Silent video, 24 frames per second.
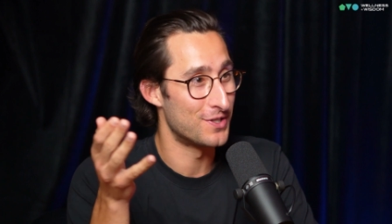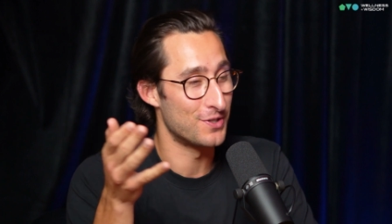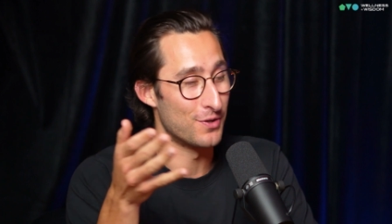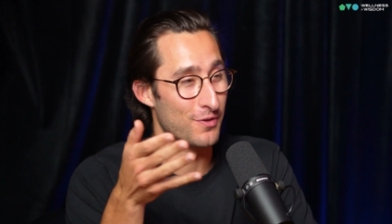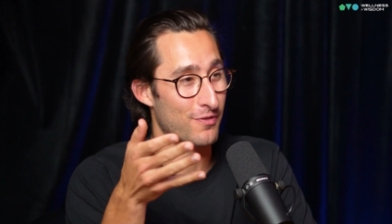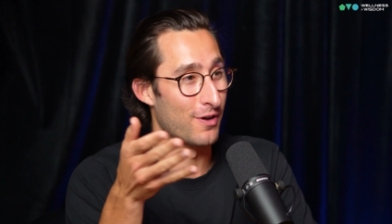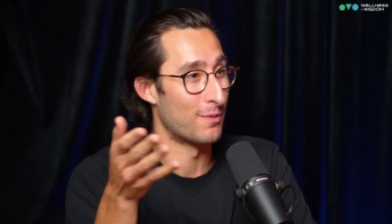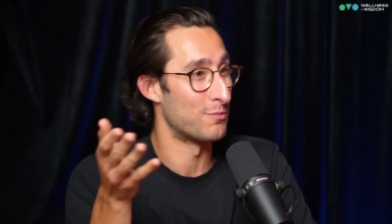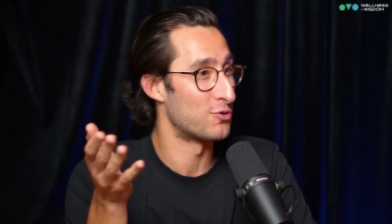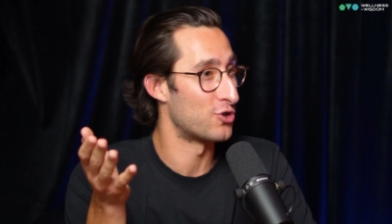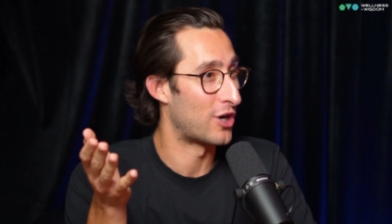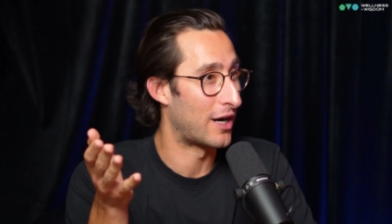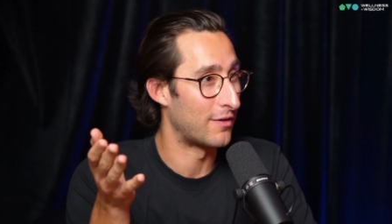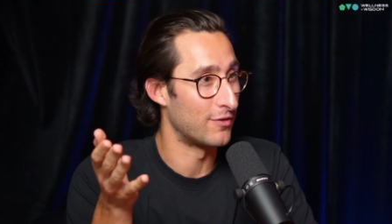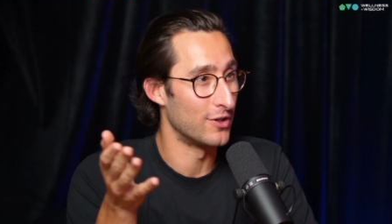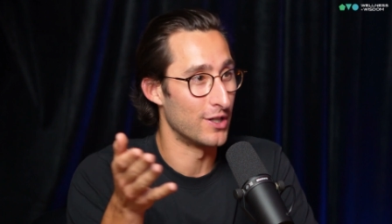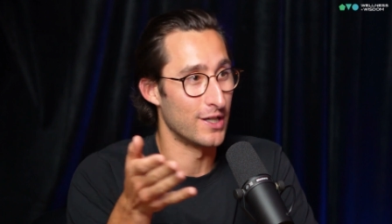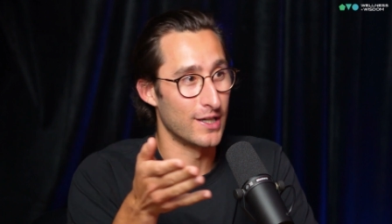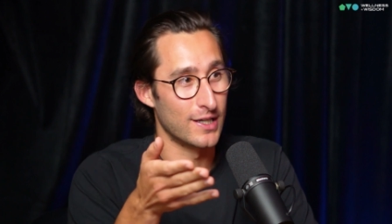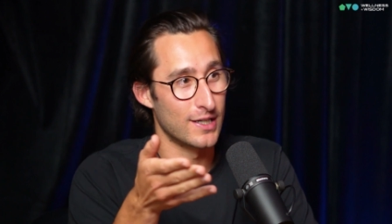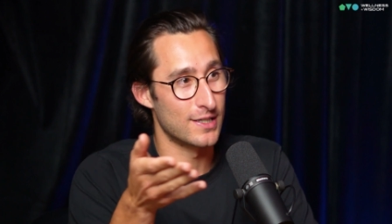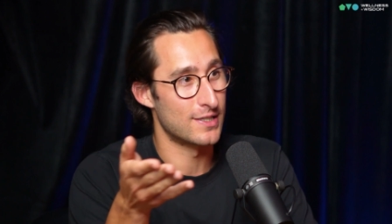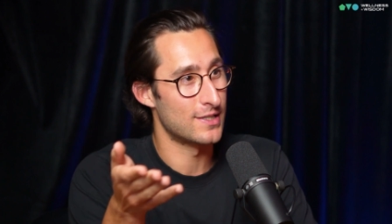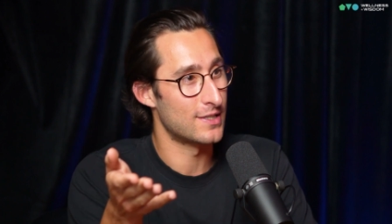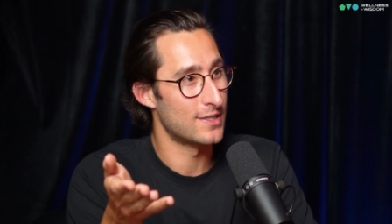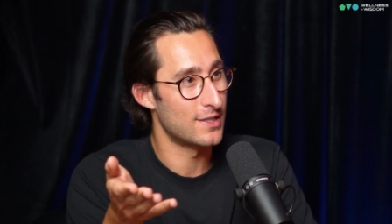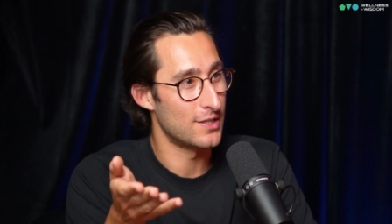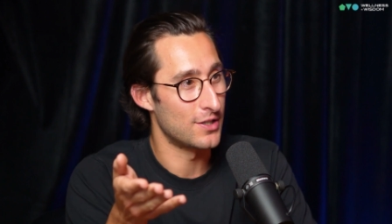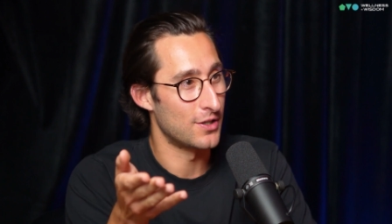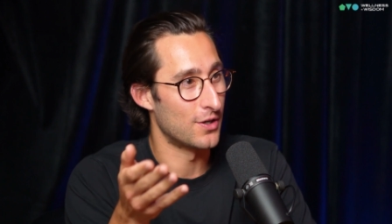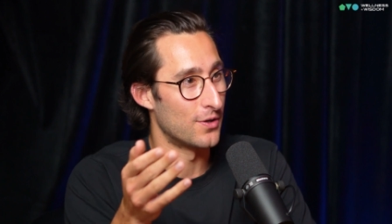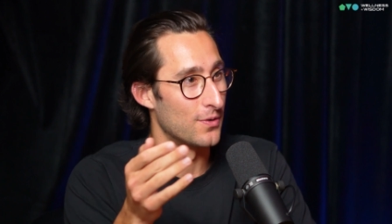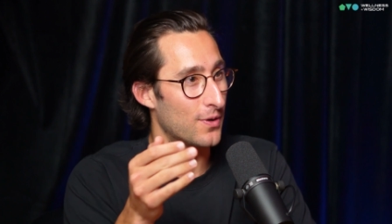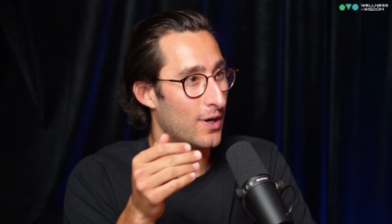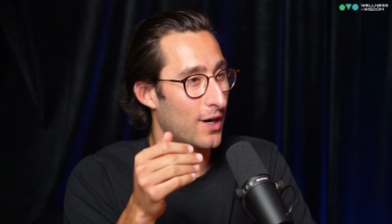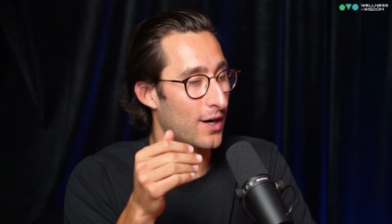So if I'm traveling, it's, you
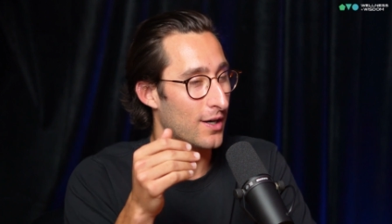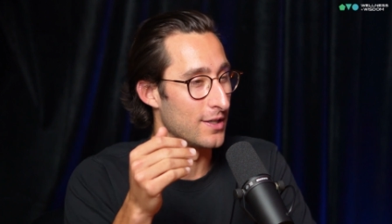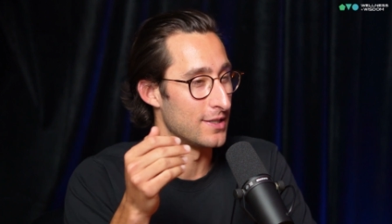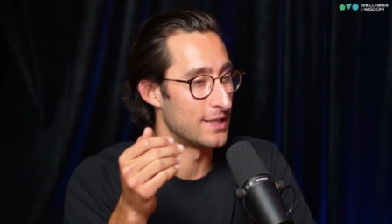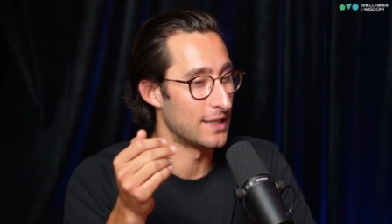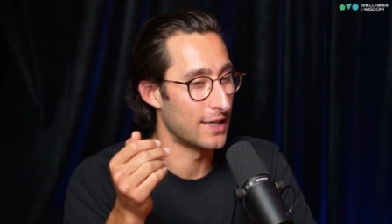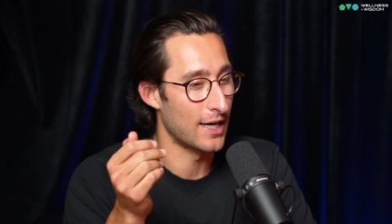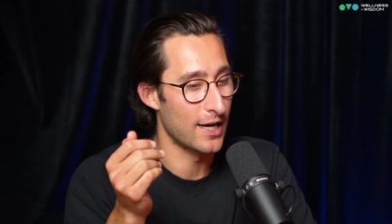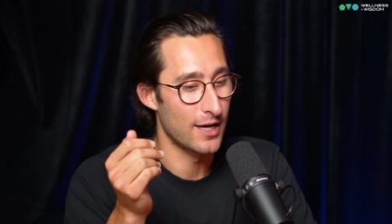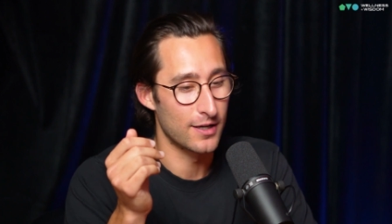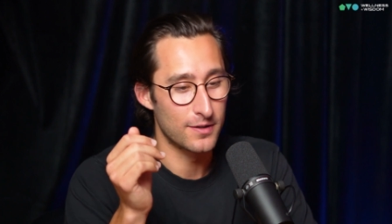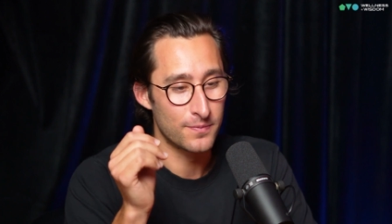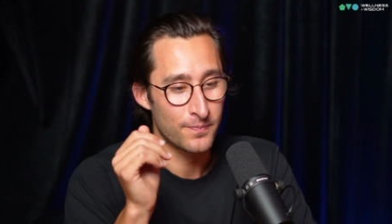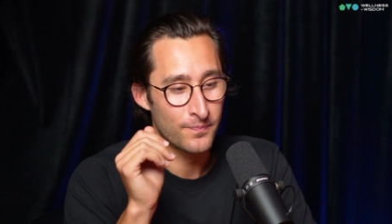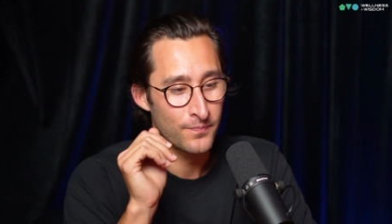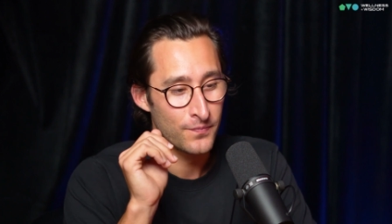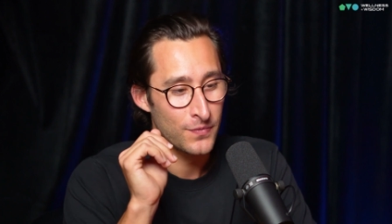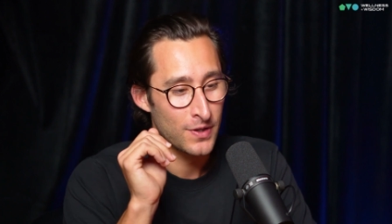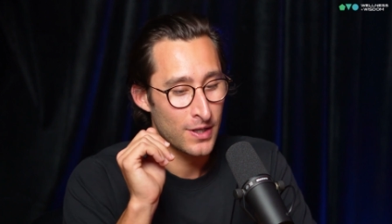know, hard to get.